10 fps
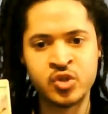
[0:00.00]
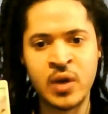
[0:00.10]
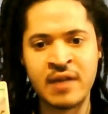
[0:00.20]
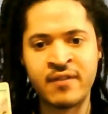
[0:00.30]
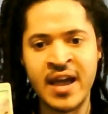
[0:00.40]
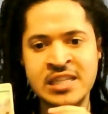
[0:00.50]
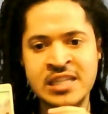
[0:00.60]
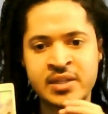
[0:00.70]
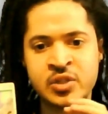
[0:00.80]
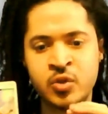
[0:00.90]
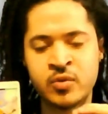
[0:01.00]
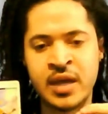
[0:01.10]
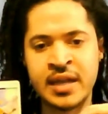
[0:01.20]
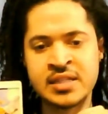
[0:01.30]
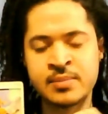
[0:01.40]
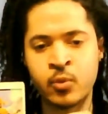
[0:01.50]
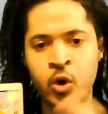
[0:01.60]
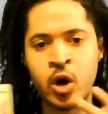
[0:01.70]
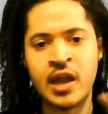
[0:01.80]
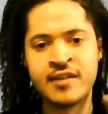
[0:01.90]
That you do have an aspect to you that
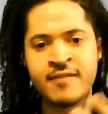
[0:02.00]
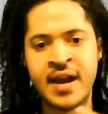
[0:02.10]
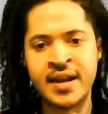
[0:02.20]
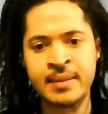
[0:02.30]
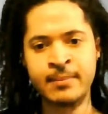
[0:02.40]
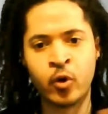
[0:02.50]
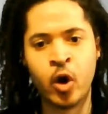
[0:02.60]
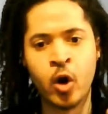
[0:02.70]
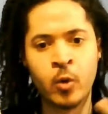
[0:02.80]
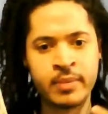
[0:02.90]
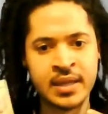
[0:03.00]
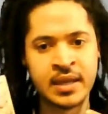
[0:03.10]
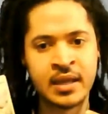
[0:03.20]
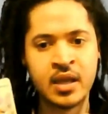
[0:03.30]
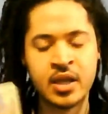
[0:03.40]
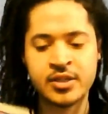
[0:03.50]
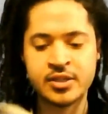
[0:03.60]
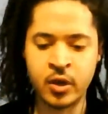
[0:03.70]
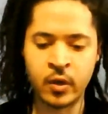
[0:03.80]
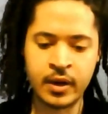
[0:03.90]
is more inviting and more open.
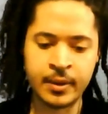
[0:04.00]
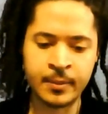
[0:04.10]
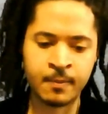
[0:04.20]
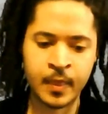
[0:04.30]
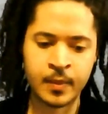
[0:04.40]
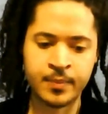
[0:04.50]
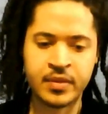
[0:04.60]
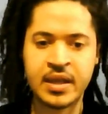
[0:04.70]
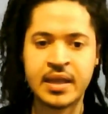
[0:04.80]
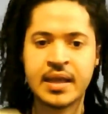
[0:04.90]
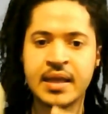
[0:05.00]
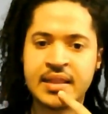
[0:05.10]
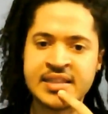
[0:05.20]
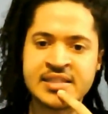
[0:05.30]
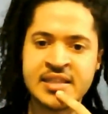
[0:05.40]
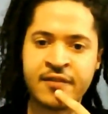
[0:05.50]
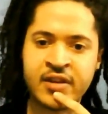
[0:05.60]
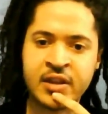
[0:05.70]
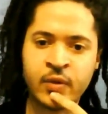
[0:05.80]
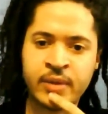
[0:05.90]
So
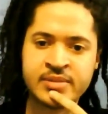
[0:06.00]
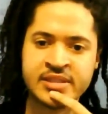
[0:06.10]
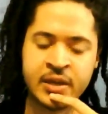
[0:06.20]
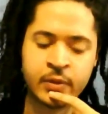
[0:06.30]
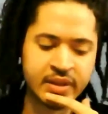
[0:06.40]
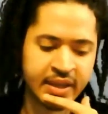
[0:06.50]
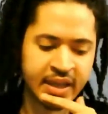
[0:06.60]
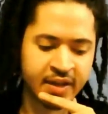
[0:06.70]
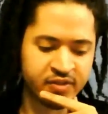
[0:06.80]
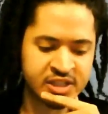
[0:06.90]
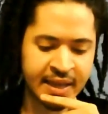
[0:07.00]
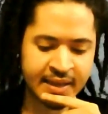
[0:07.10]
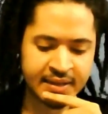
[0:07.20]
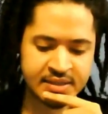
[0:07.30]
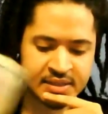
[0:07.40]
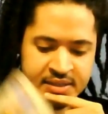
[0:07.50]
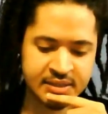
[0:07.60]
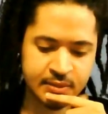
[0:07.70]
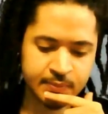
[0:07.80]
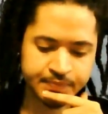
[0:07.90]
that's definitely what I'm seeing with the King of
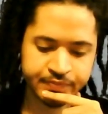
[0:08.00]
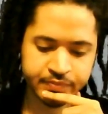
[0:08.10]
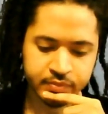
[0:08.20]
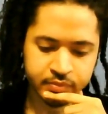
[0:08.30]
Chalices.